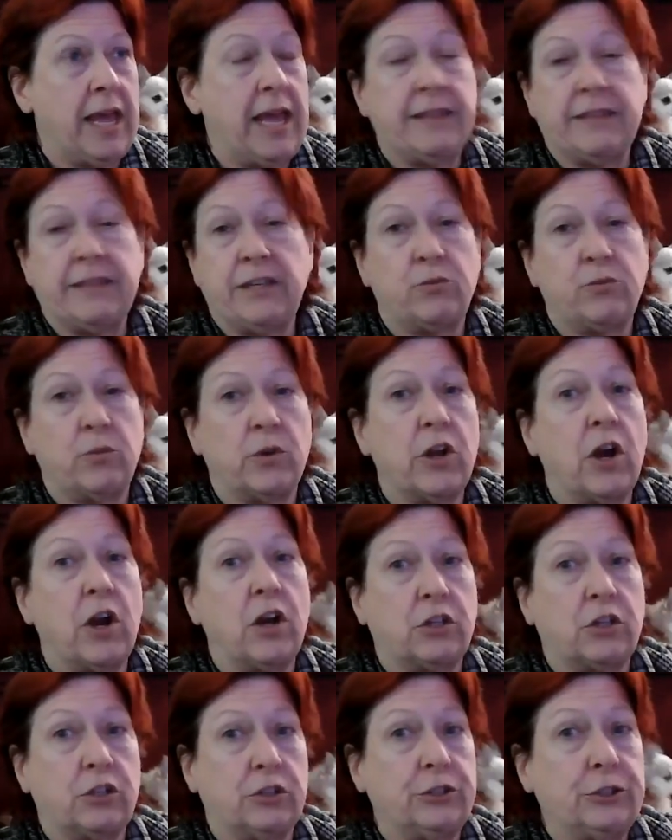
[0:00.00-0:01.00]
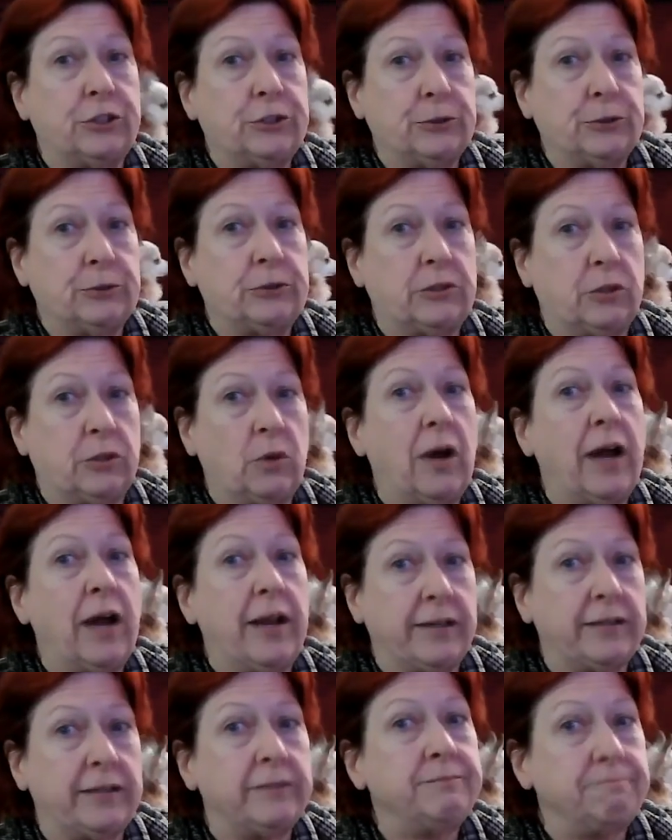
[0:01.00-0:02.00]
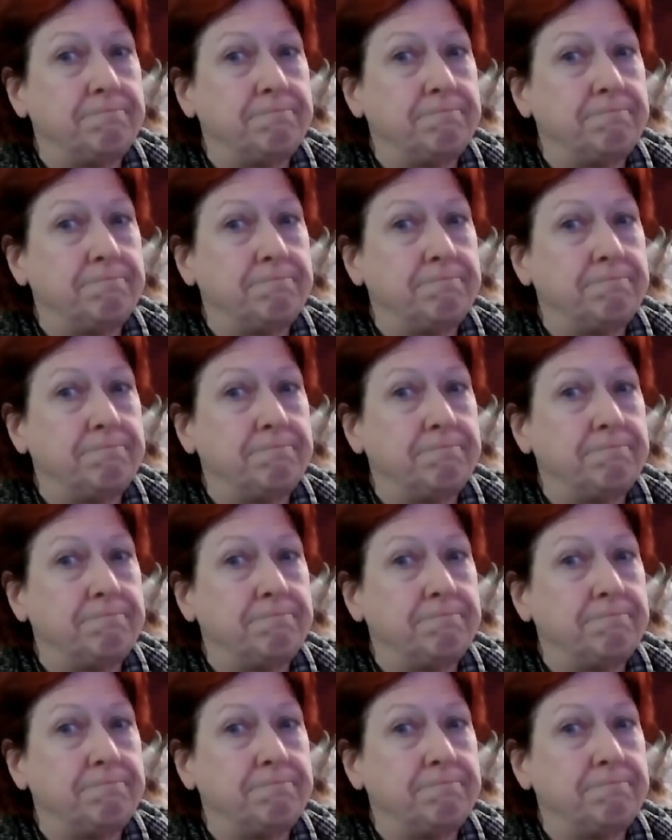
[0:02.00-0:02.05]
And these were Dr. Seuss. So I